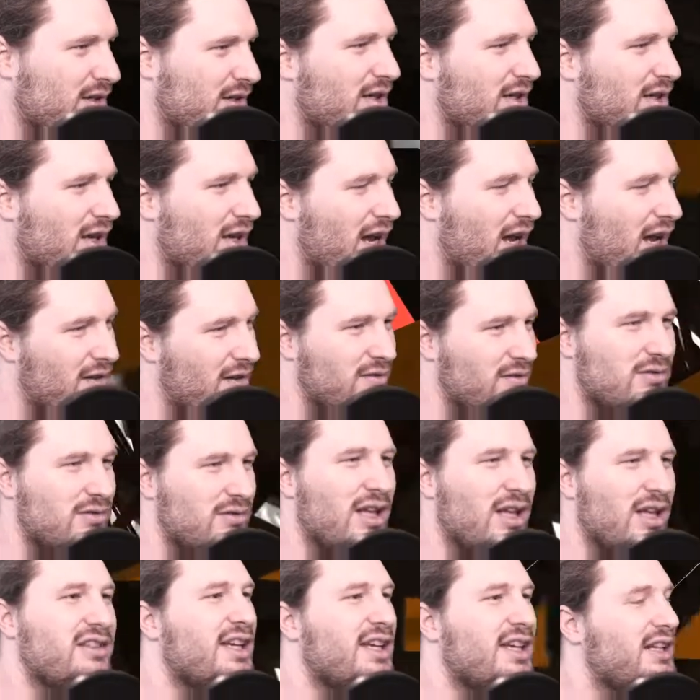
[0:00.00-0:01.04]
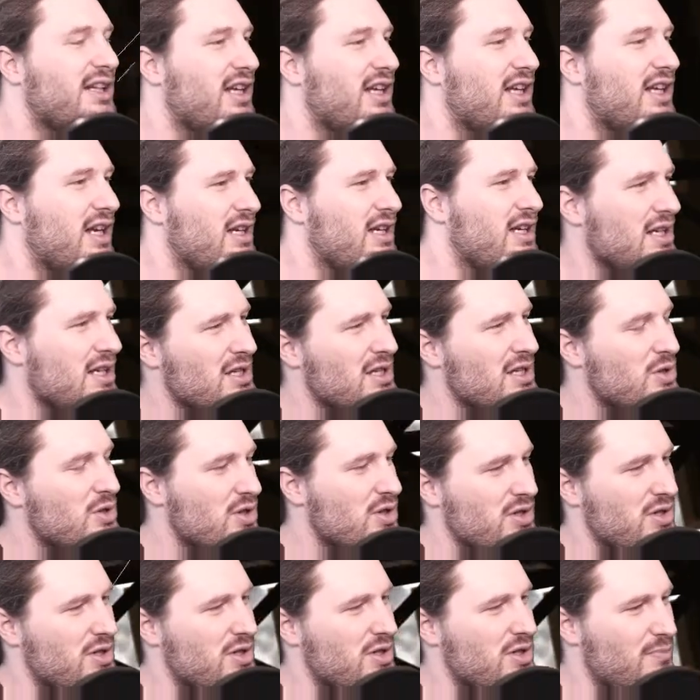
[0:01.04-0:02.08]
I dedicated it. You can
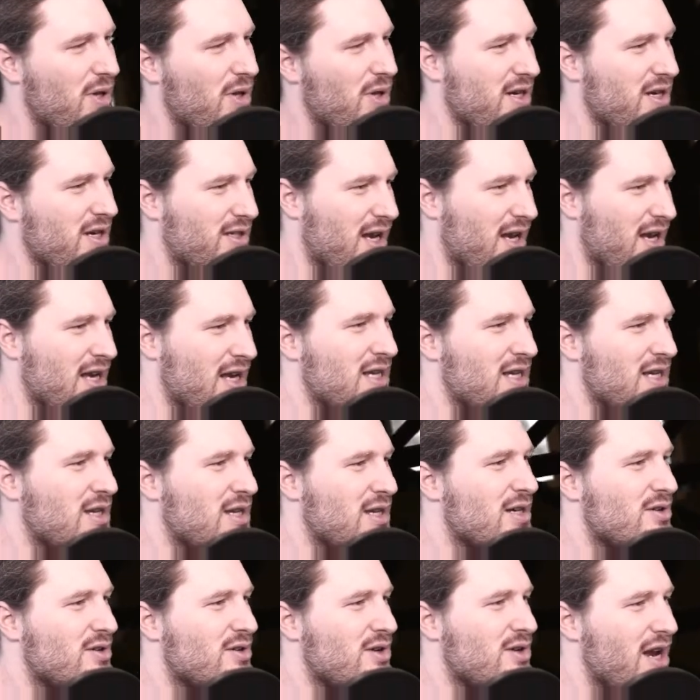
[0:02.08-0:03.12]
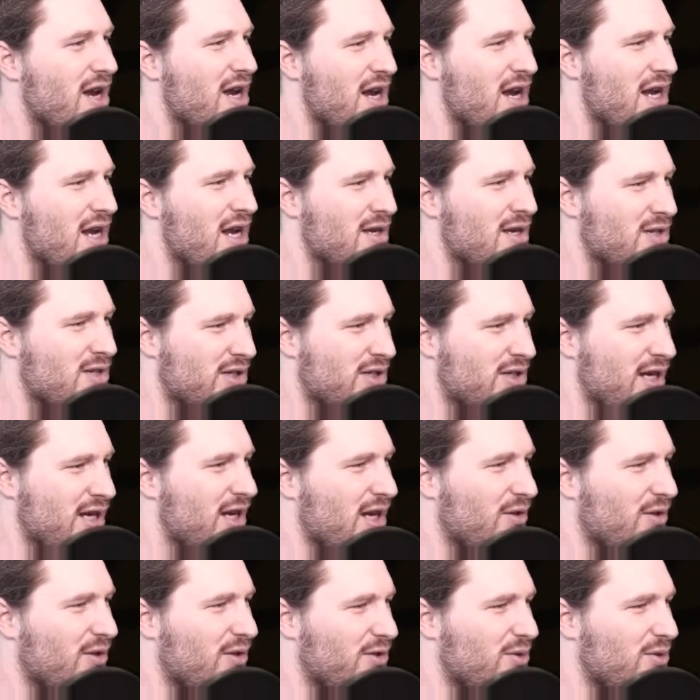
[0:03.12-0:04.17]
just place any here and
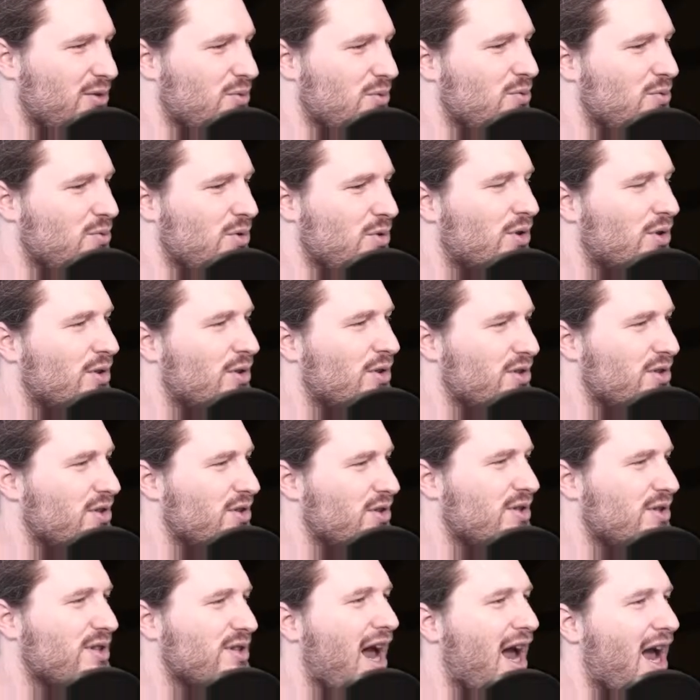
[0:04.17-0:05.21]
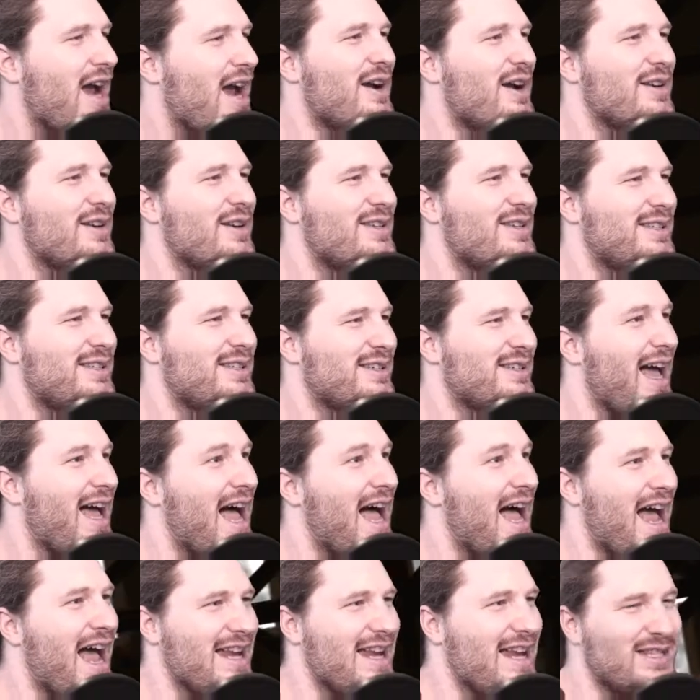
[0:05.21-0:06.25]
scale to your desired
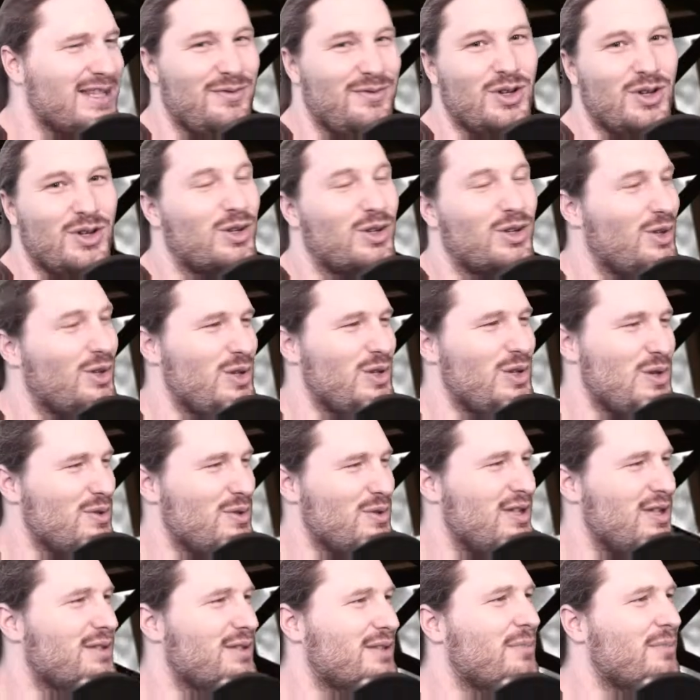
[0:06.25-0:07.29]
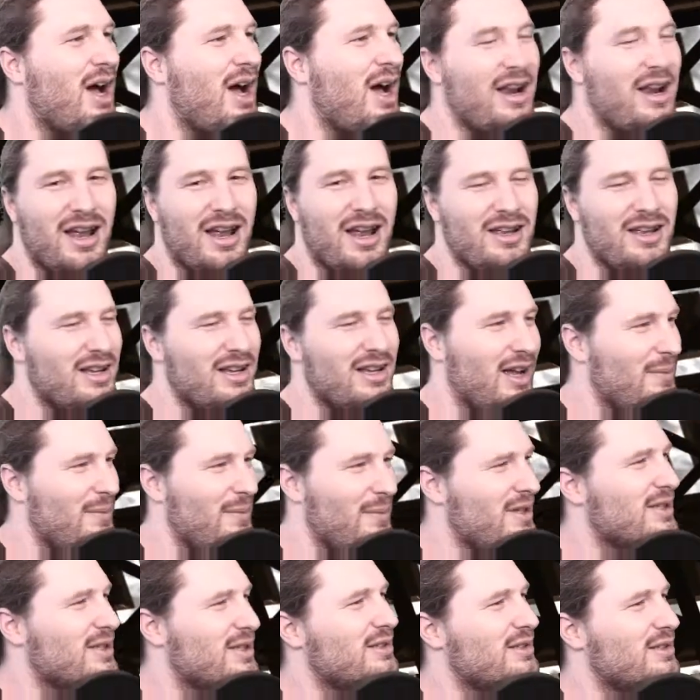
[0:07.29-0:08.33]
size. If you're going to use this mod,
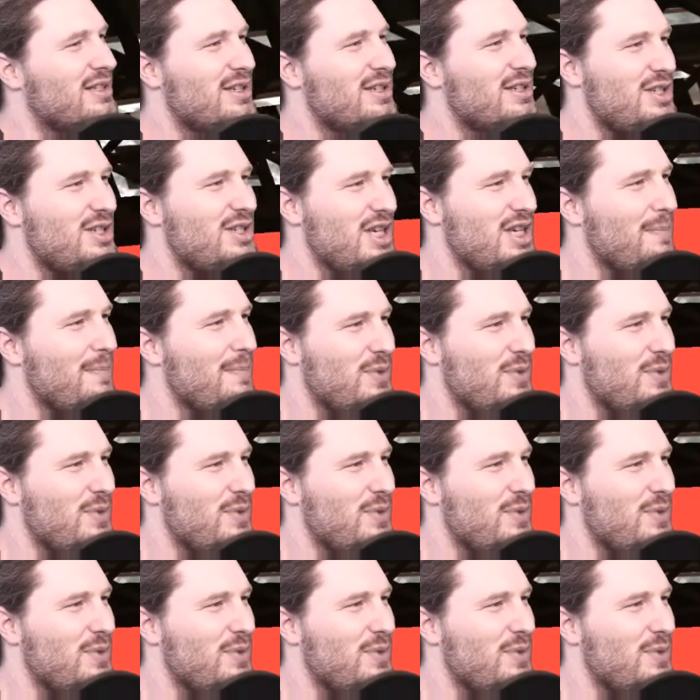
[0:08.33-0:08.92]
this ship,